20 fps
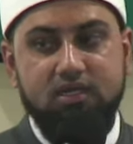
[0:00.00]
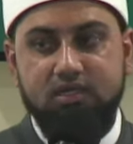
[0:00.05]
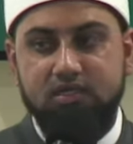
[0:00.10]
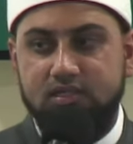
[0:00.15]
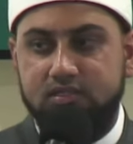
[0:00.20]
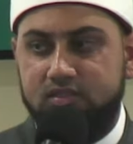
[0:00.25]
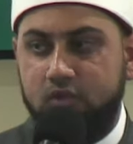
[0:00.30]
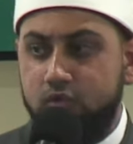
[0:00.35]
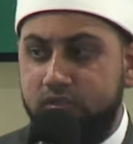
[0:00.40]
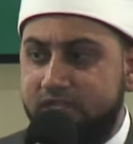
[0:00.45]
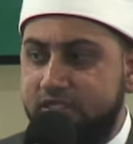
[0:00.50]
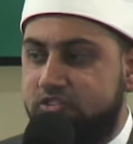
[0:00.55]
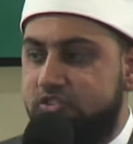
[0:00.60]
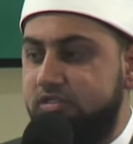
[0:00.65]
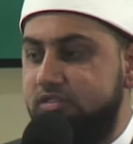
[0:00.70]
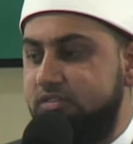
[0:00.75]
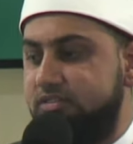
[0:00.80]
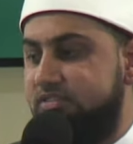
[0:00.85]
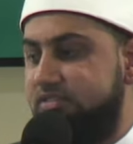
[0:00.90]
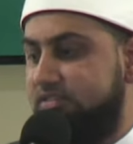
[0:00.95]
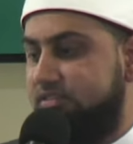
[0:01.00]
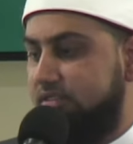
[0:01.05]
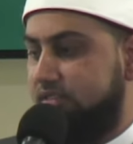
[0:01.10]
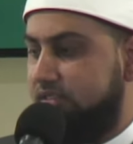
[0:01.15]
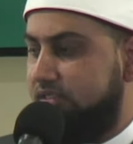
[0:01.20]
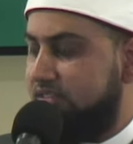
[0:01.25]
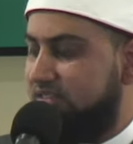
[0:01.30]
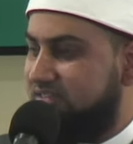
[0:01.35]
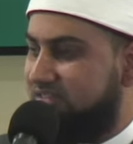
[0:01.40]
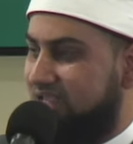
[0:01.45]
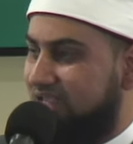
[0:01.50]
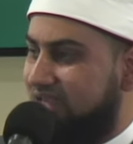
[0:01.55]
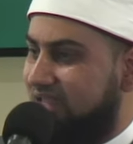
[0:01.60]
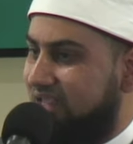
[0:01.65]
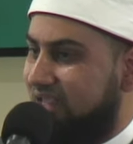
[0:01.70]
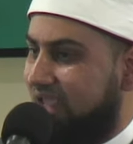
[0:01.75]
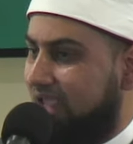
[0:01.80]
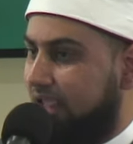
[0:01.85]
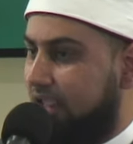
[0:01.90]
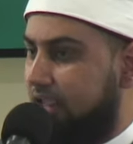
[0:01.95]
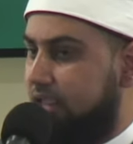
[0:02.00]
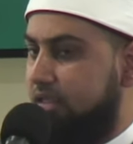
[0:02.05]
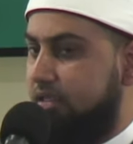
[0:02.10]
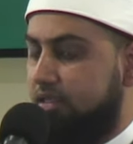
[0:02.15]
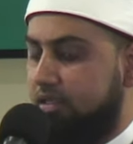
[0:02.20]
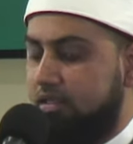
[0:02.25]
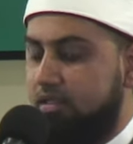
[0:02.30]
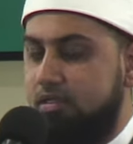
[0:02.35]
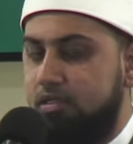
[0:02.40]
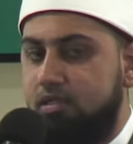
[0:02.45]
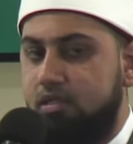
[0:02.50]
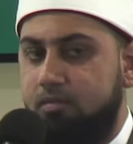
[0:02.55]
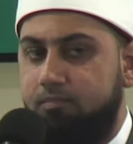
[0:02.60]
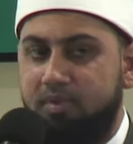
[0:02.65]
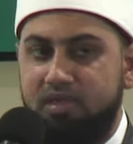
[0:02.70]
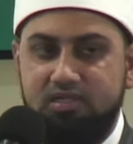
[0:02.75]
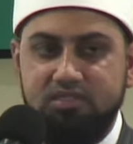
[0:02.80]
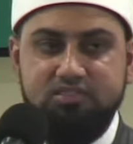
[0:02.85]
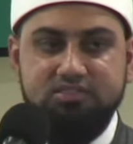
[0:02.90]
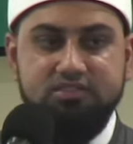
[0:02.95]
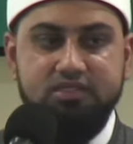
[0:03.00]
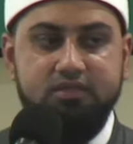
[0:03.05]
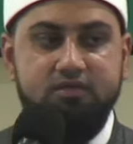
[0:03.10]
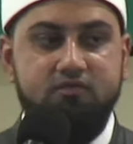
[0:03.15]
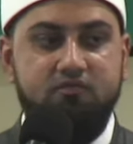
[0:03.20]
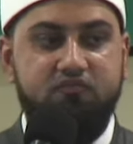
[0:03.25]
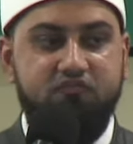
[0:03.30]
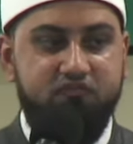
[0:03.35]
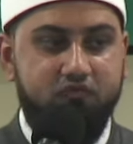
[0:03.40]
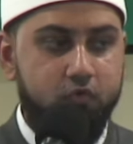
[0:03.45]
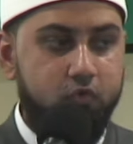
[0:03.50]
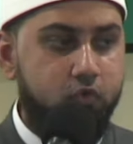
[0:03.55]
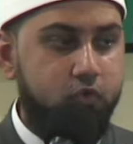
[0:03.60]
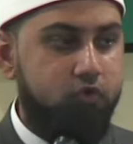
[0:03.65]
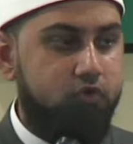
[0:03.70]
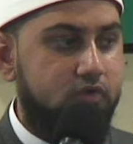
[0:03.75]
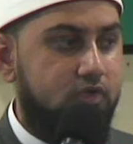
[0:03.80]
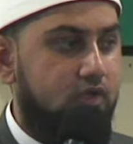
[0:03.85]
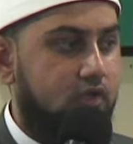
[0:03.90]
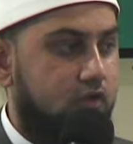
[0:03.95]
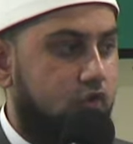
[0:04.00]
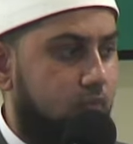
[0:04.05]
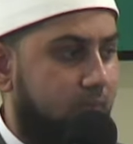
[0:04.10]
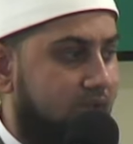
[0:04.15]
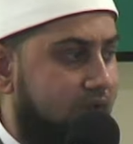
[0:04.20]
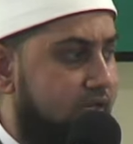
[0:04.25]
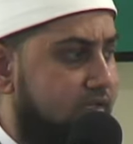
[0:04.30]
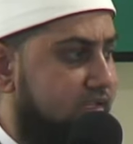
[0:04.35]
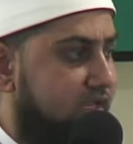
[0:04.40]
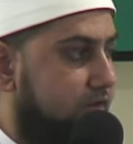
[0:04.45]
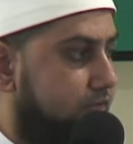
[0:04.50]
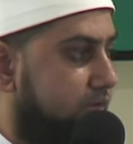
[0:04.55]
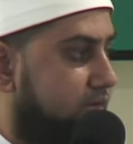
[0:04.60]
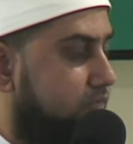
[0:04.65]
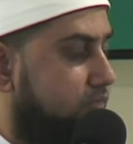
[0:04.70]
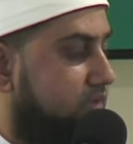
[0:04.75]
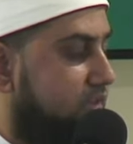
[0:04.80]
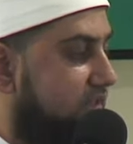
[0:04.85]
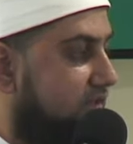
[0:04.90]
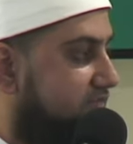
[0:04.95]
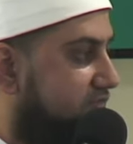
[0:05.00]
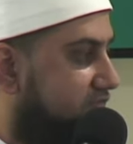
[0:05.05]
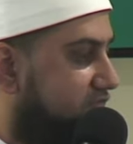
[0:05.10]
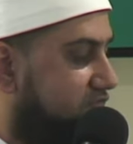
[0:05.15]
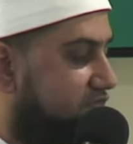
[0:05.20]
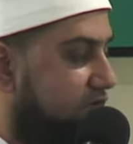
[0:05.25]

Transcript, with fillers: donations, sending aid, medicine, food, humanitarian relief,